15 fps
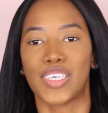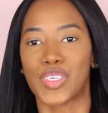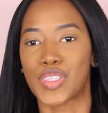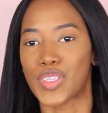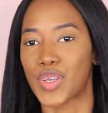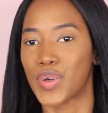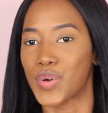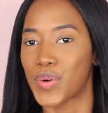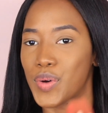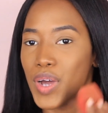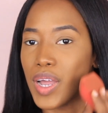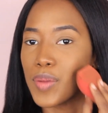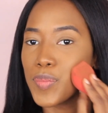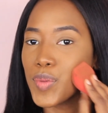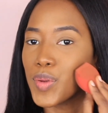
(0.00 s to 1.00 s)

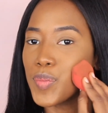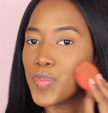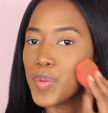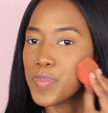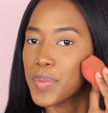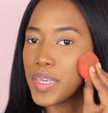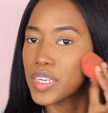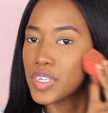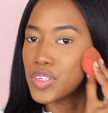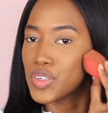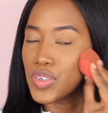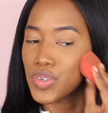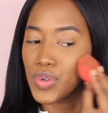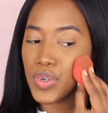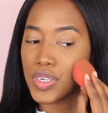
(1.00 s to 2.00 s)
So I'm gonna be making
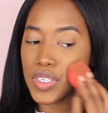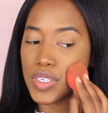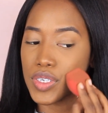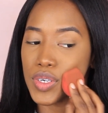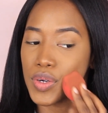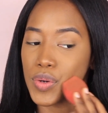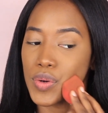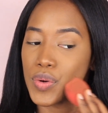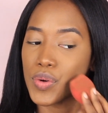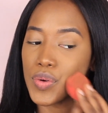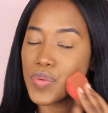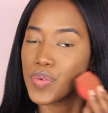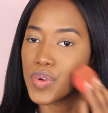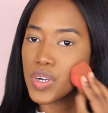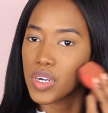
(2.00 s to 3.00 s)
sure to go
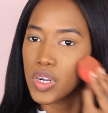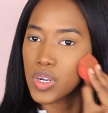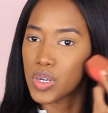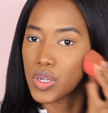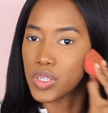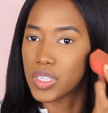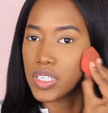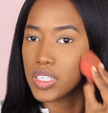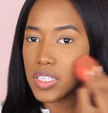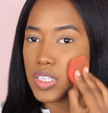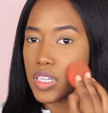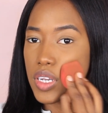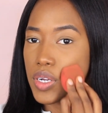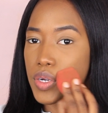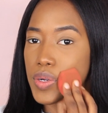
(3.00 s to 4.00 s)
over all these
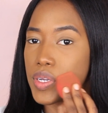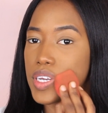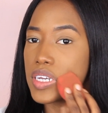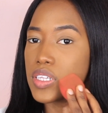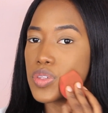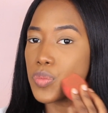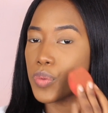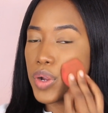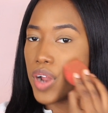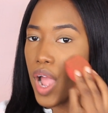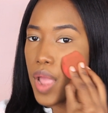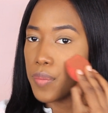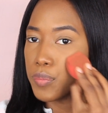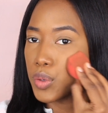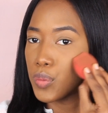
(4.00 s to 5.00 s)
areas where
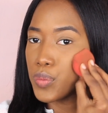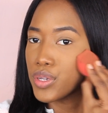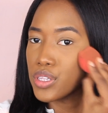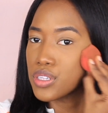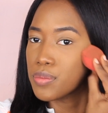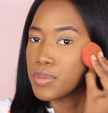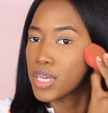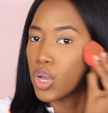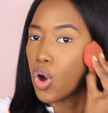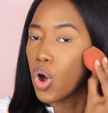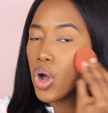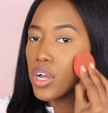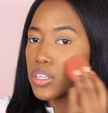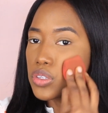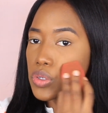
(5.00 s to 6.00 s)
I'm going to be
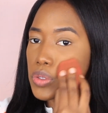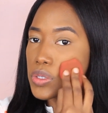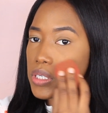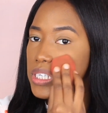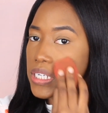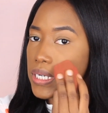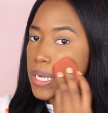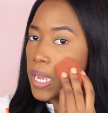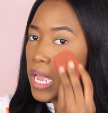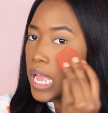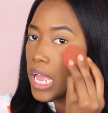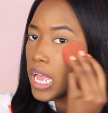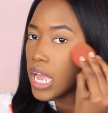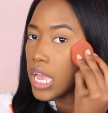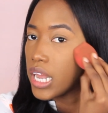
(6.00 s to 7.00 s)
contouring
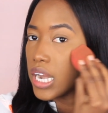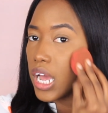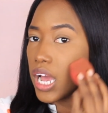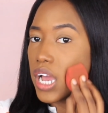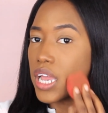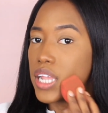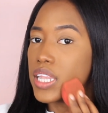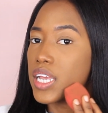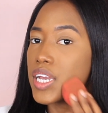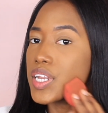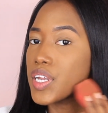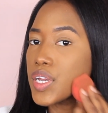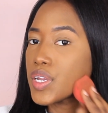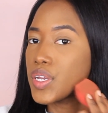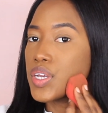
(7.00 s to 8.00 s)
and
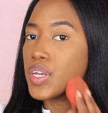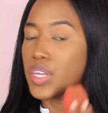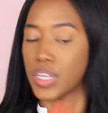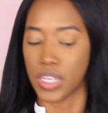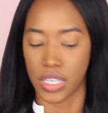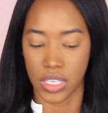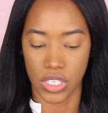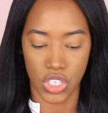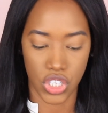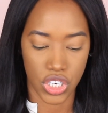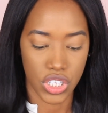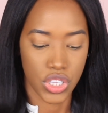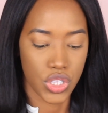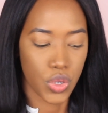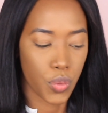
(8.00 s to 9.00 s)
highlighting,
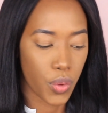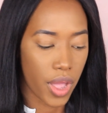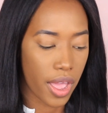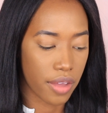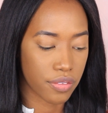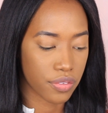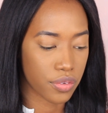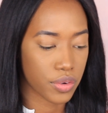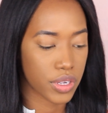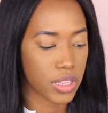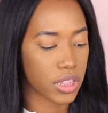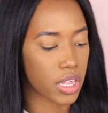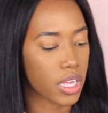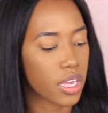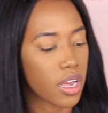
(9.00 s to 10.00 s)
just so
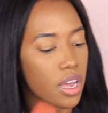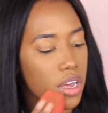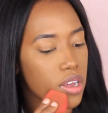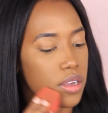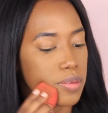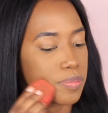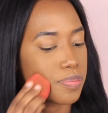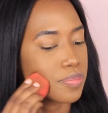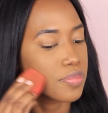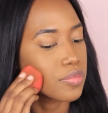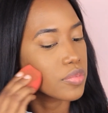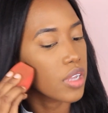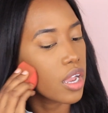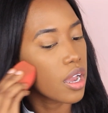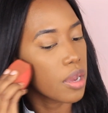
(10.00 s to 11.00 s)
everything
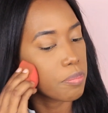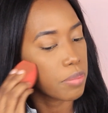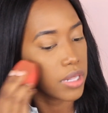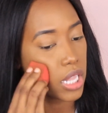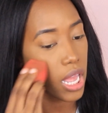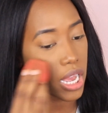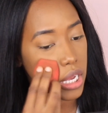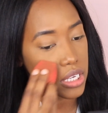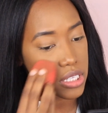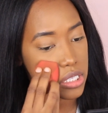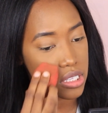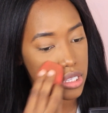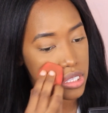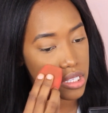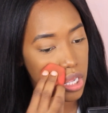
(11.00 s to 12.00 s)

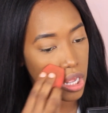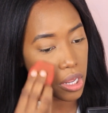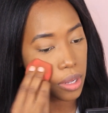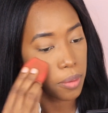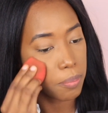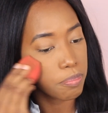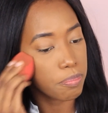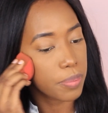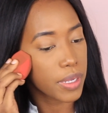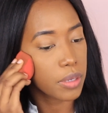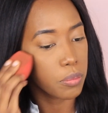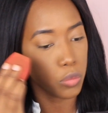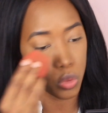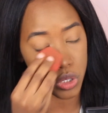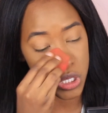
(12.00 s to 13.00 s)
applies a
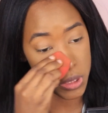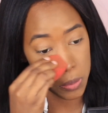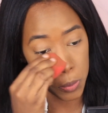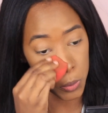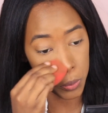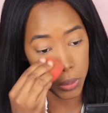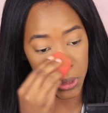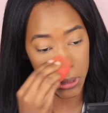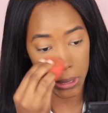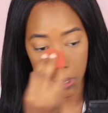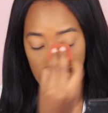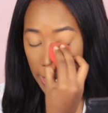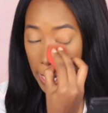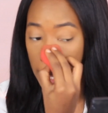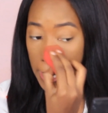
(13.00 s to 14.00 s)
bit more
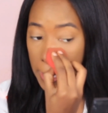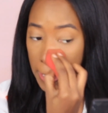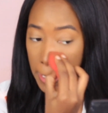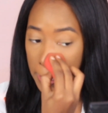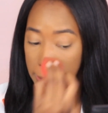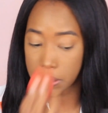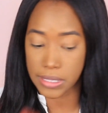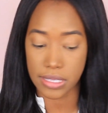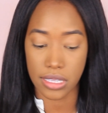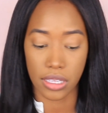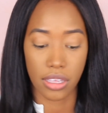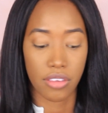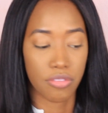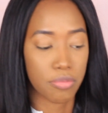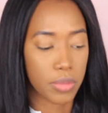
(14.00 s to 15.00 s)
smoothly and it doesn't
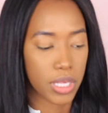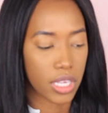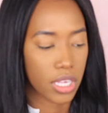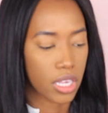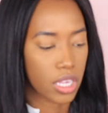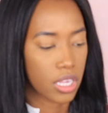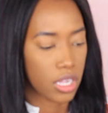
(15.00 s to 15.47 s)
give me